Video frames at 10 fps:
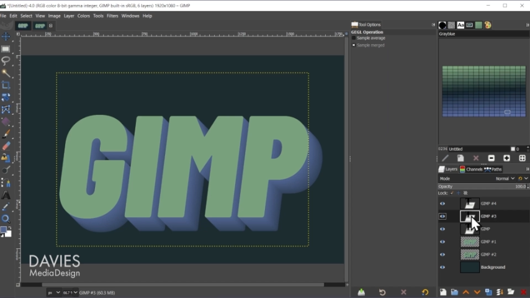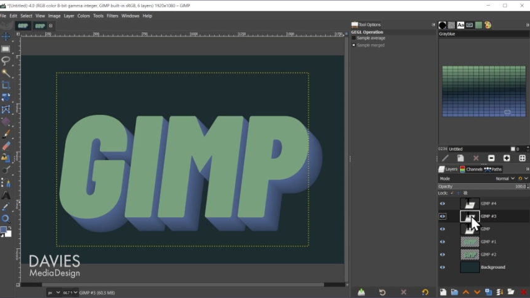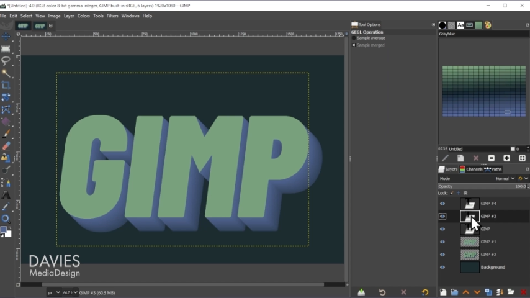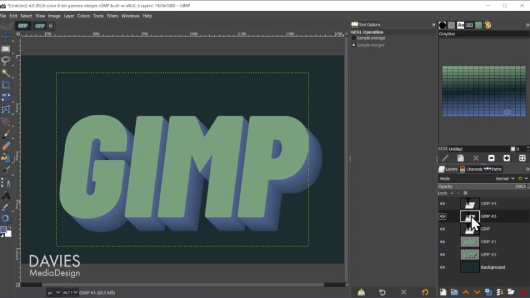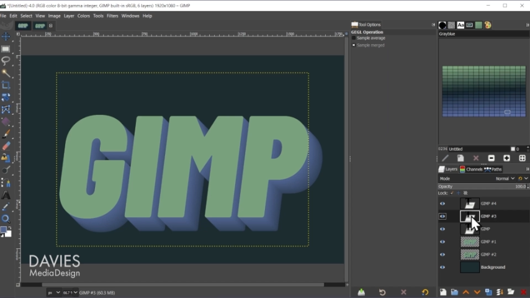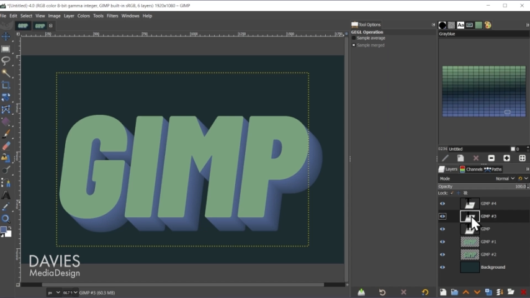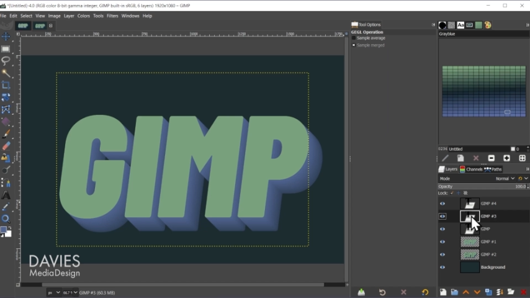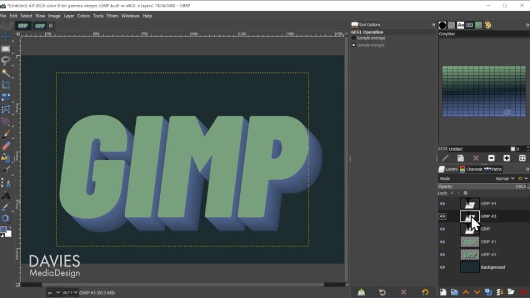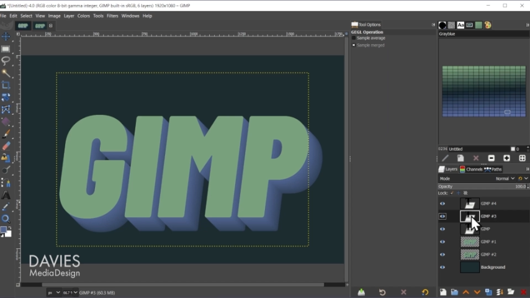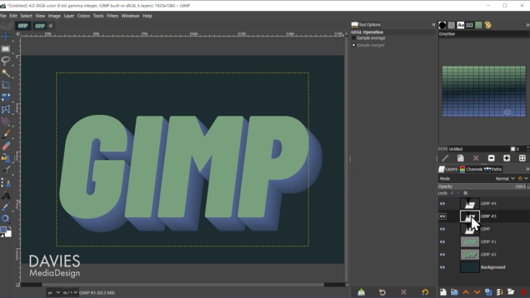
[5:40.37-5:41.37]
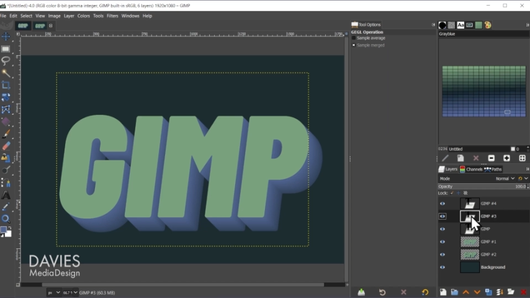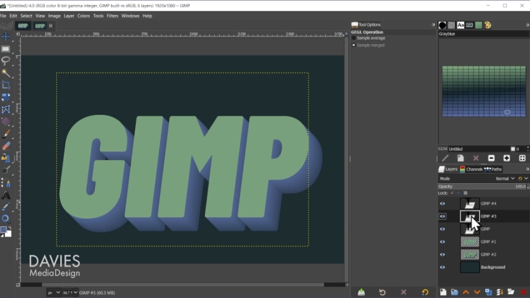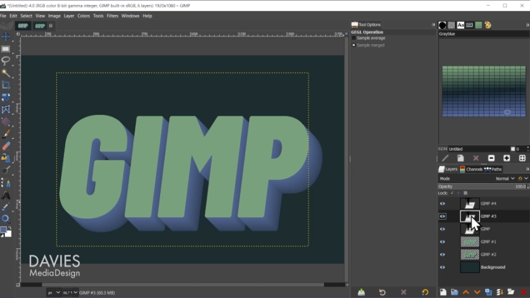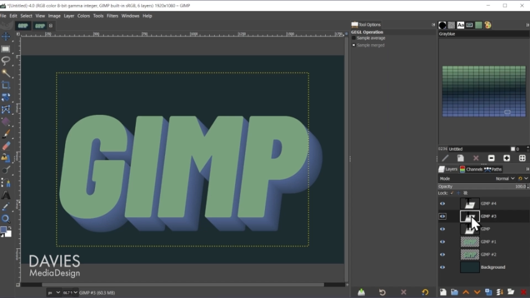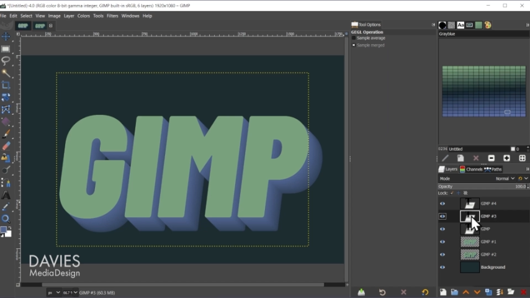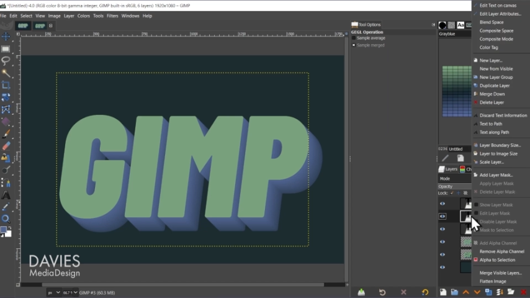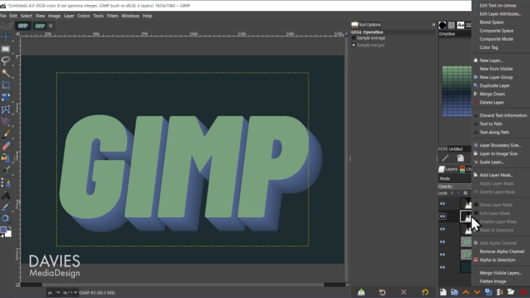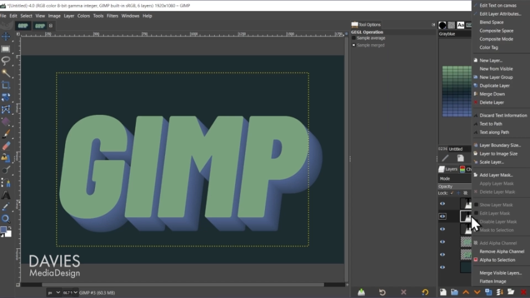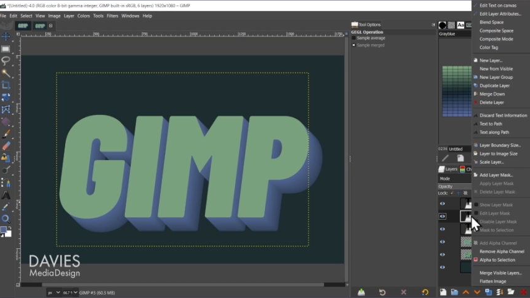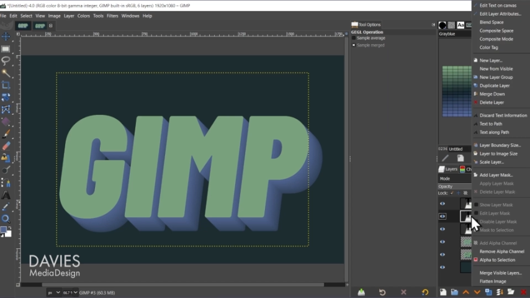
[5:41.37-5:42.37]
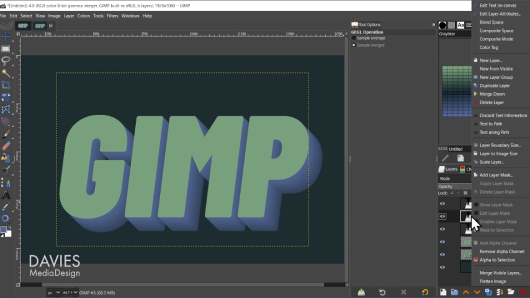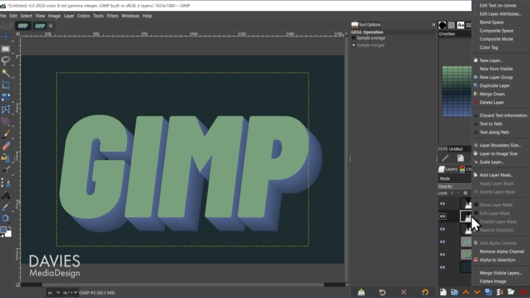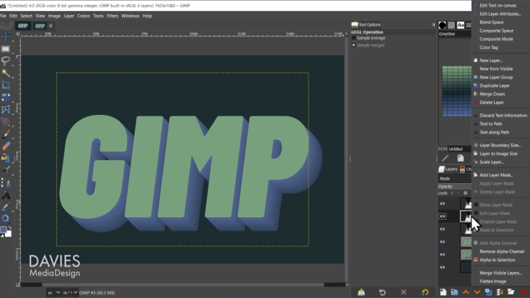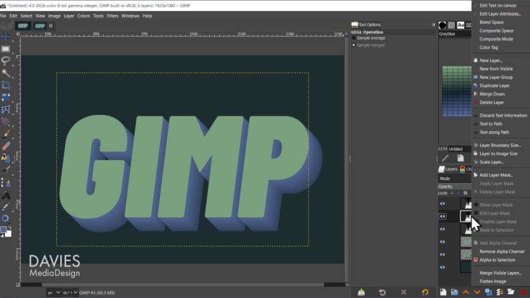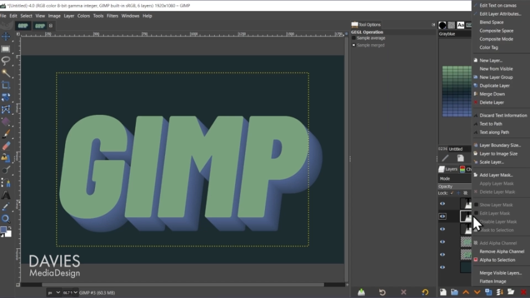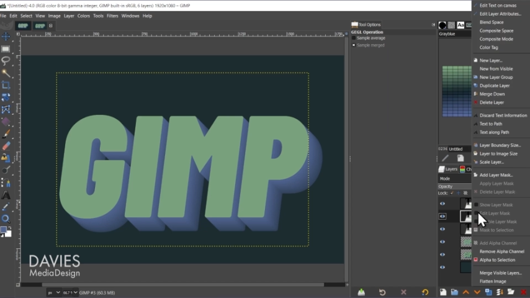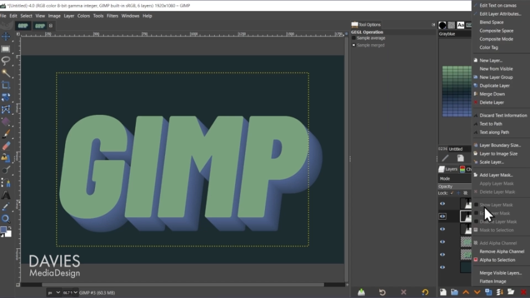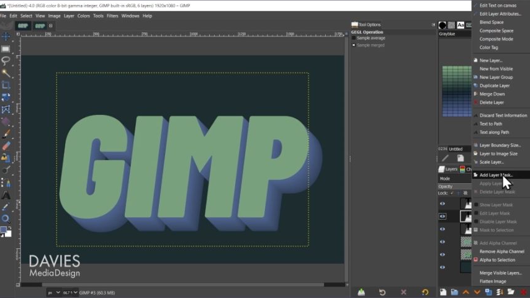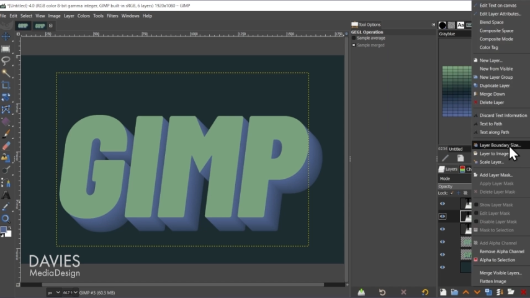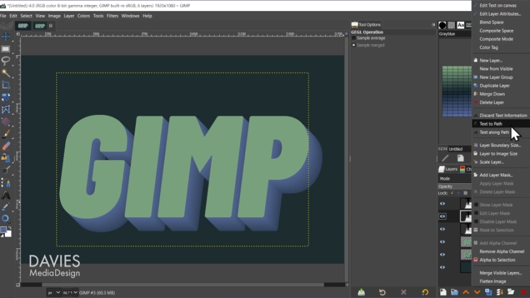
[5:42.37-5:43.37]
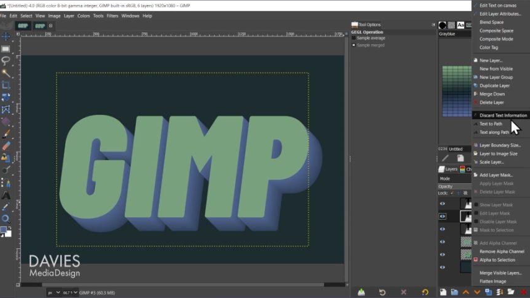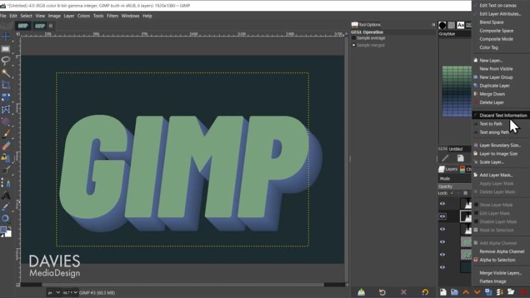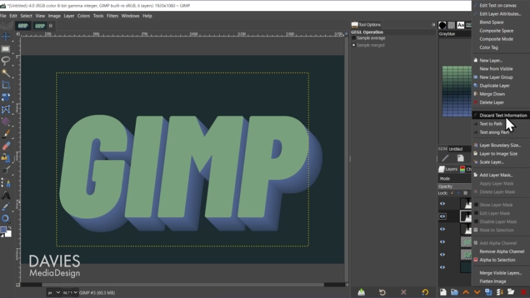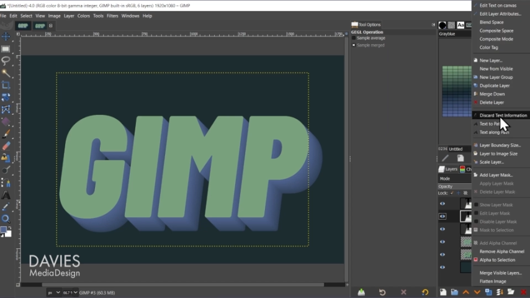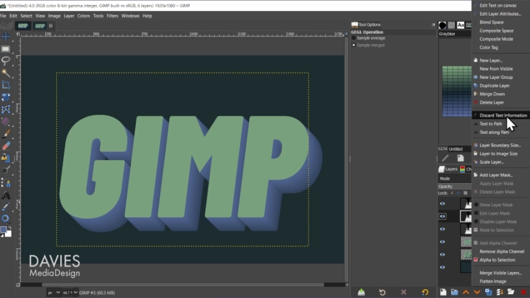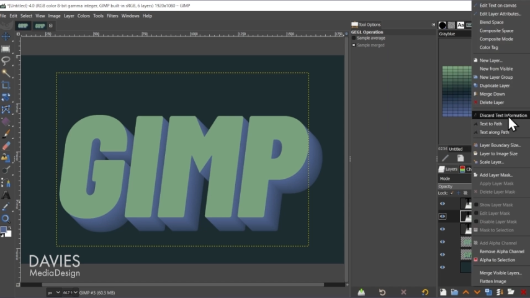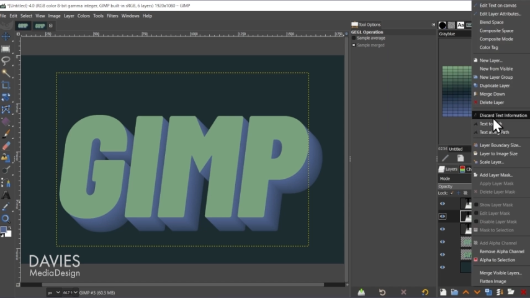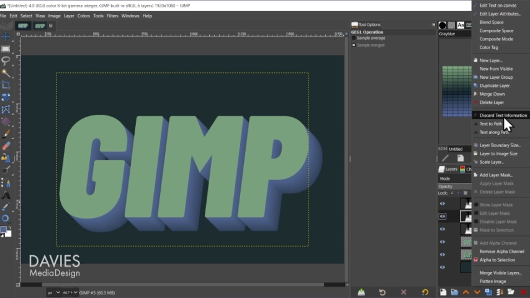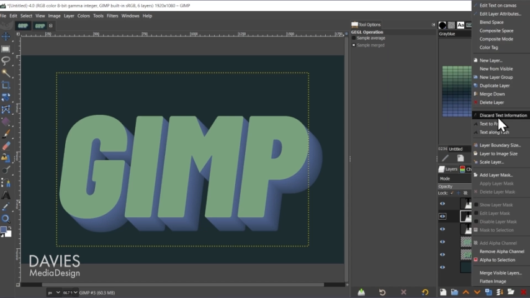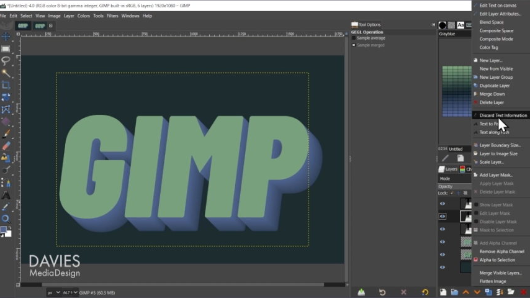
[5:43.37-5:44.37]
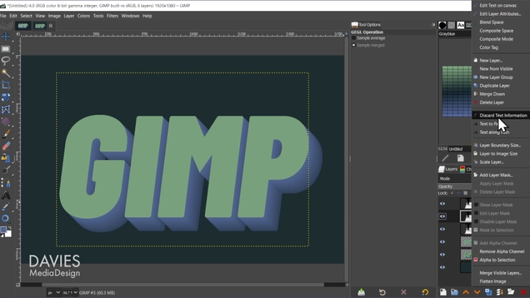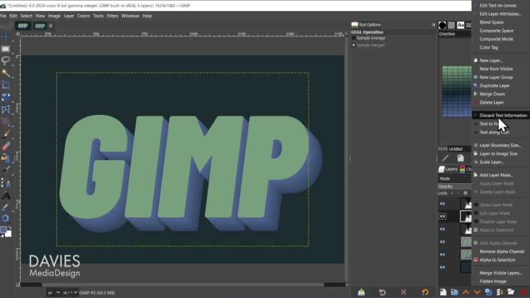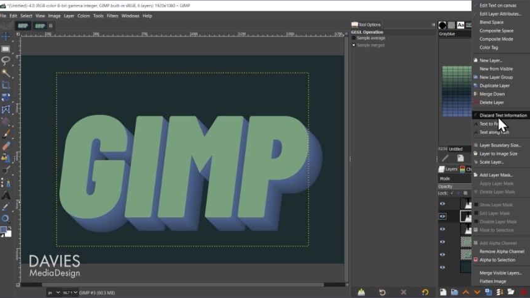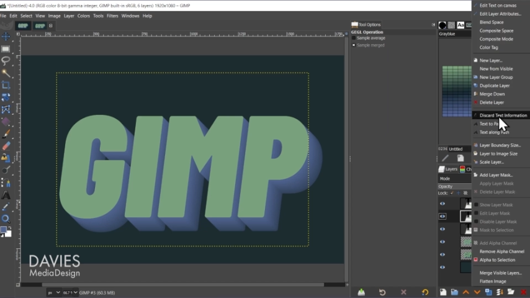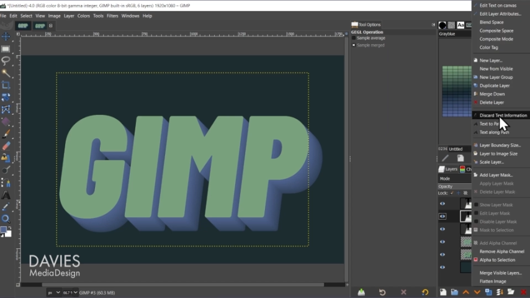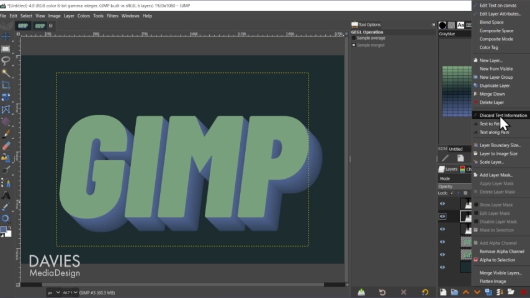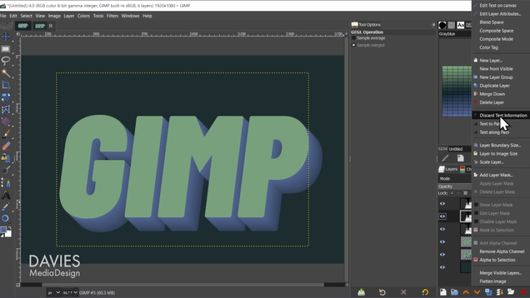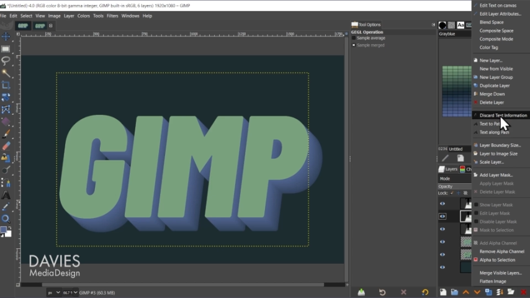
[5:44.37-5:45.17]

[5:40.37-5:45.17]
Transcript: [unreadable: no face in view]